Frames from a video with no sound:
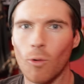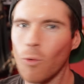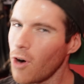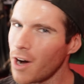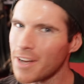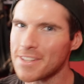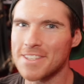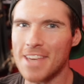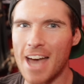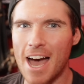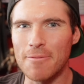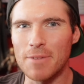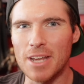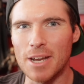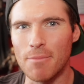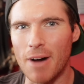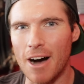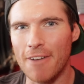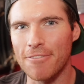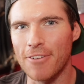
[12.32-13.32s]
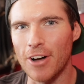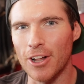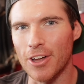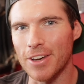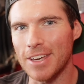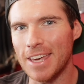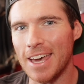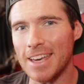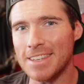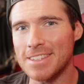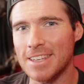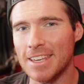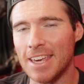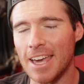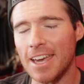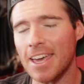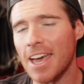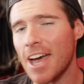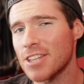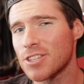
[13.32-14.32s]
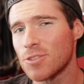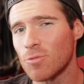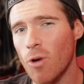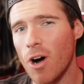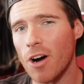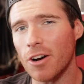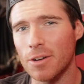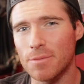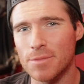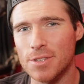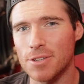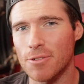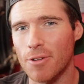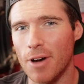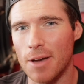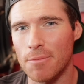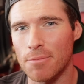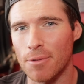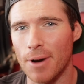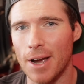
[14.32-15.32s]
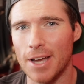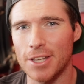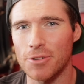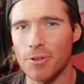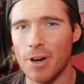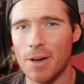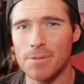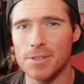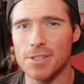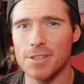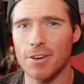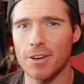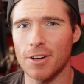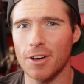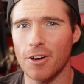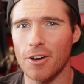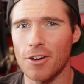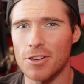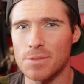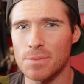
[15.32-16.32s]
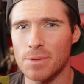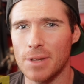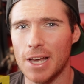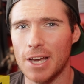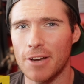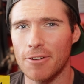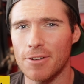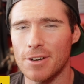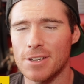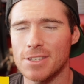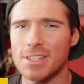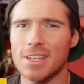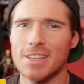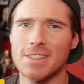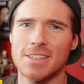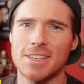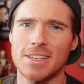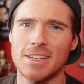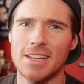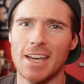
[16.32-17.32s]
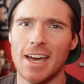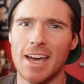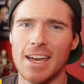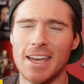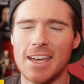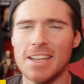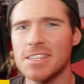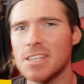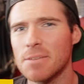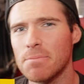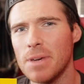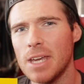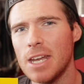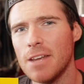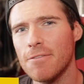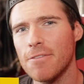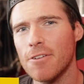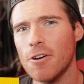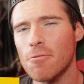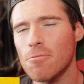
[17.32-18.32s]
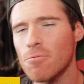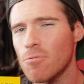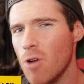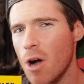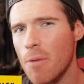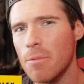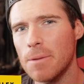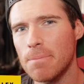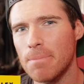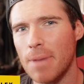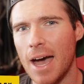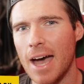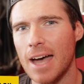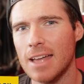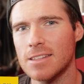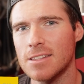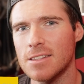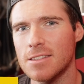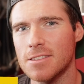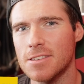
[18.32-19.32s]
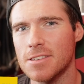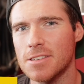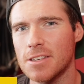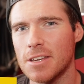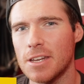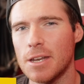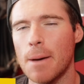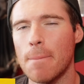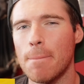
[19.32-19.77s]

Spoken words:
What's happening, my fellow geeks and geekettes? Welcome to a brand new episode of Cosplay Chris, and today it's a bit of a Robert Pattinson